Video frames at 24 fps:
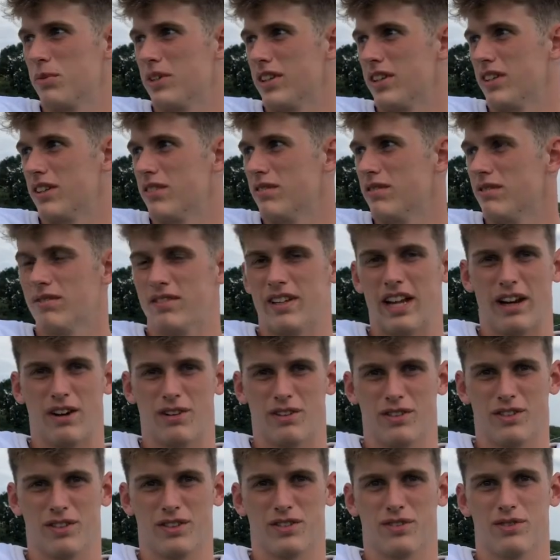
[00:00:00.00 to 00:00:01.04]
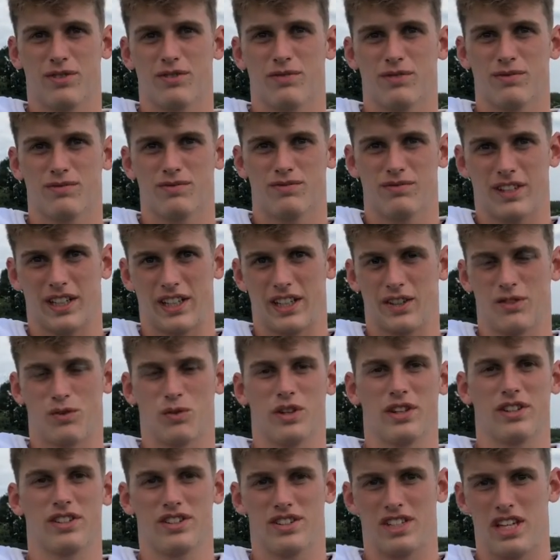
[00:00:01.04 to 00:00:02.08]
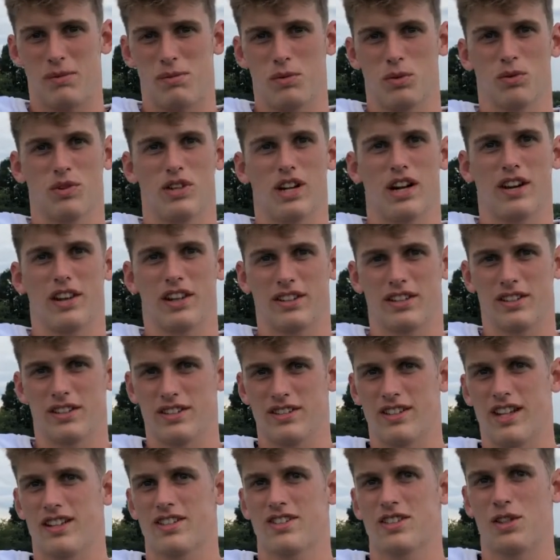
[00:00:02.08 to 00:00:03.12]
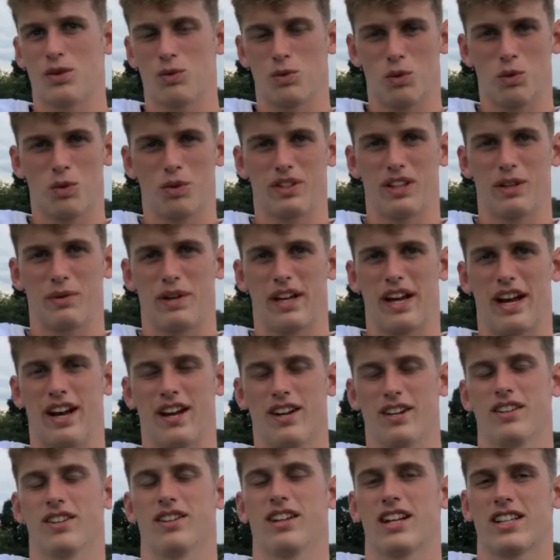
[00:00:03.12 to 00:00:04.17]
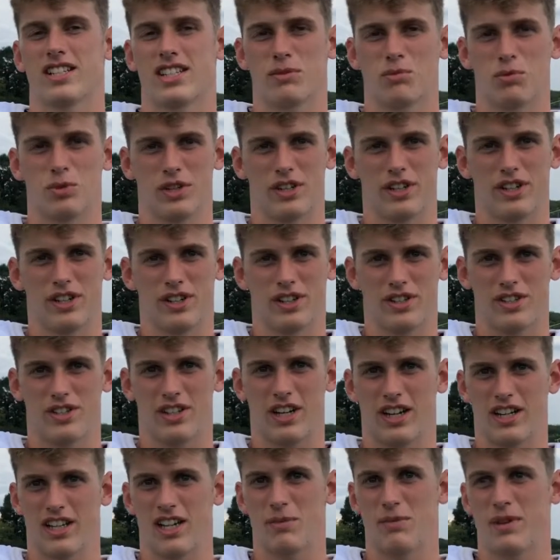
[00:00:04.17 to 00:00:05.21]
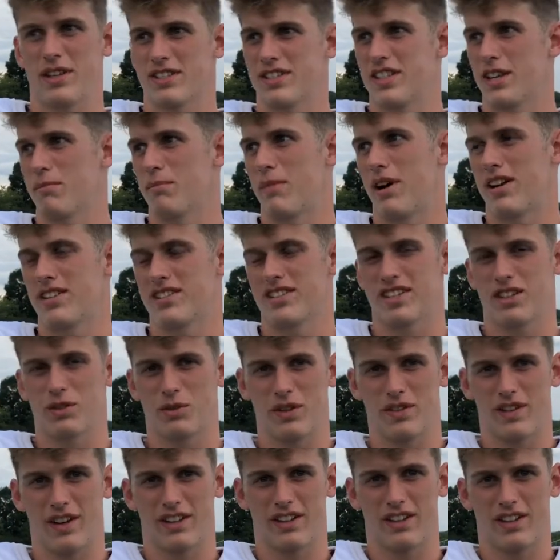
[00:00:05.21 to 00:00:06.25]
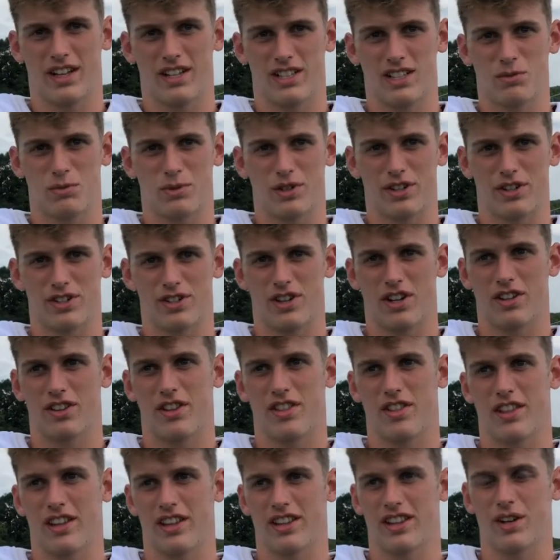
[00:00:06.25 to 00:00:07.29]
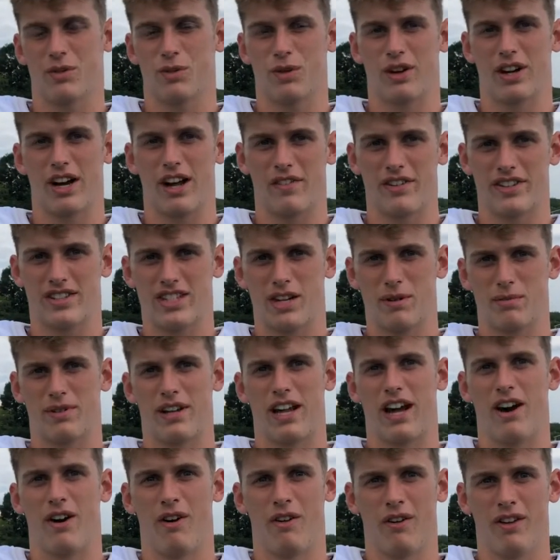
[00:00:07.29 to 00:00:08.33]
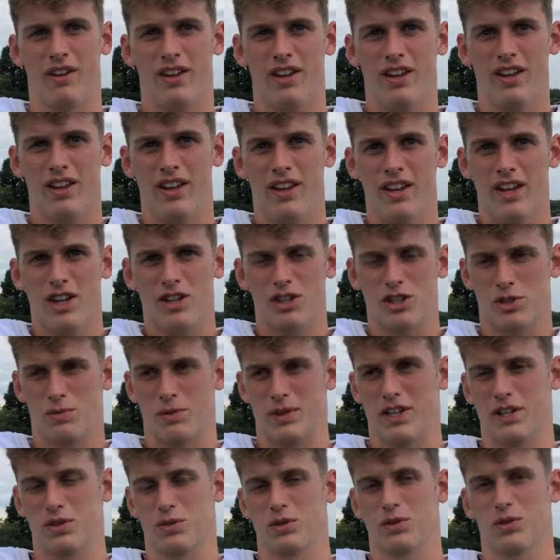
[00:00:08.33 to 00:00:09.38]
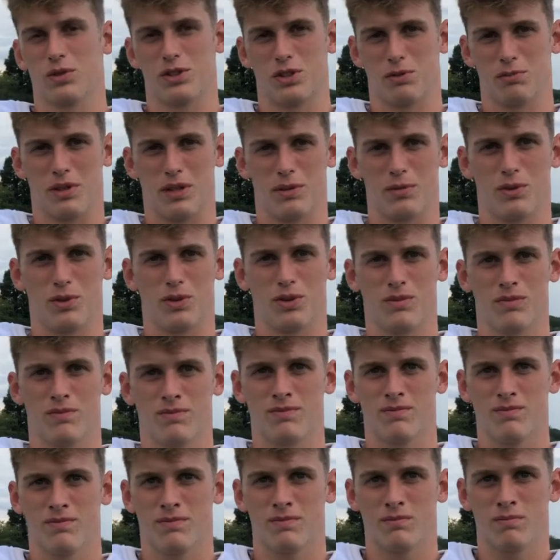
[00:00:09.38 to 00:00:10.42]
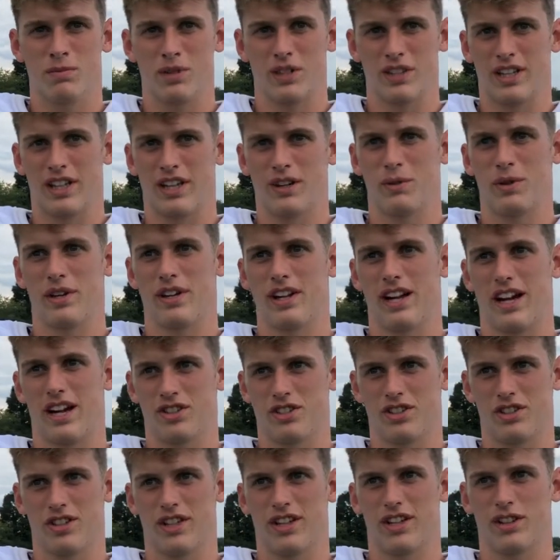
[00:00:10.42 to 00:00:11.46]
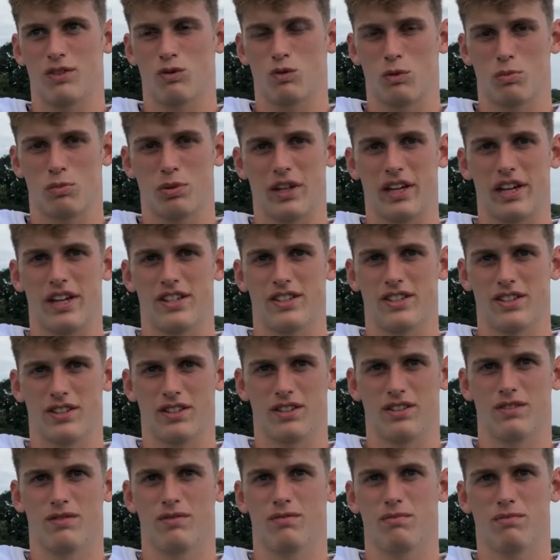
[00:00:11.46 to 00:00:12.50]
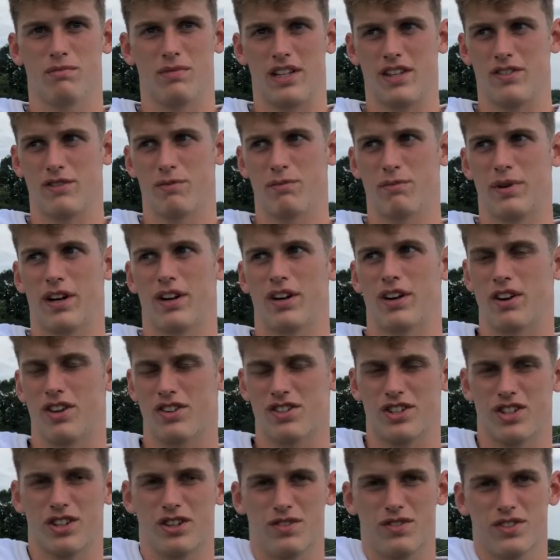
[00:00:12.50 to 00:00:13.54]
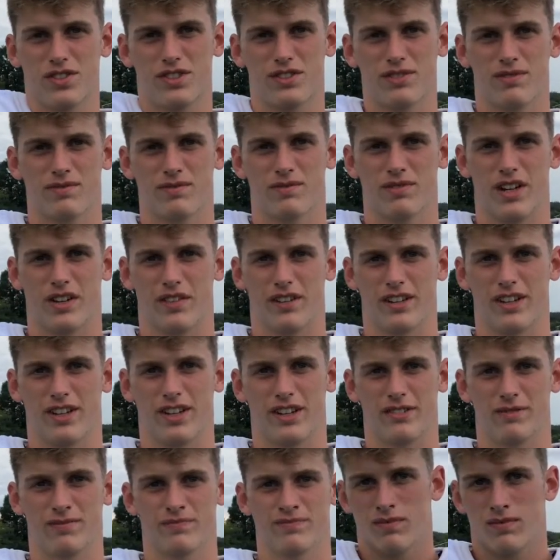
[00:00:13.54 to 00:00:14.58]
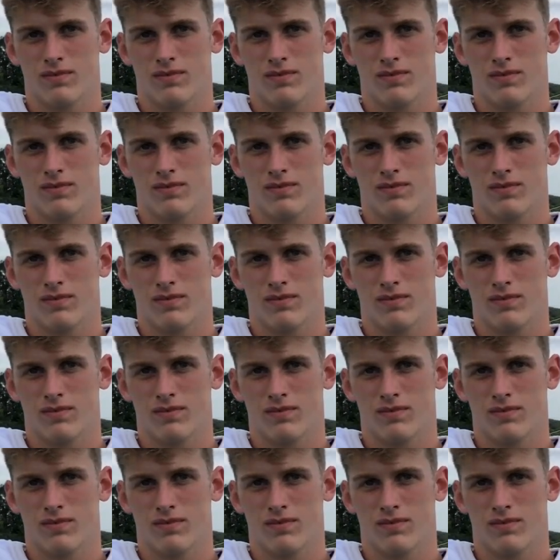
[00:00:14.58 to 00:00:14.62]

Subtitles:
to be down to if we can just keep it kind of like the intensity rolling that we had the last couple of years, kind of keep that same mindset that we've had the last couple of years, not thinking that we're going to have a step down just because we're losing people, but that we can actually replace and even better ourselves every day.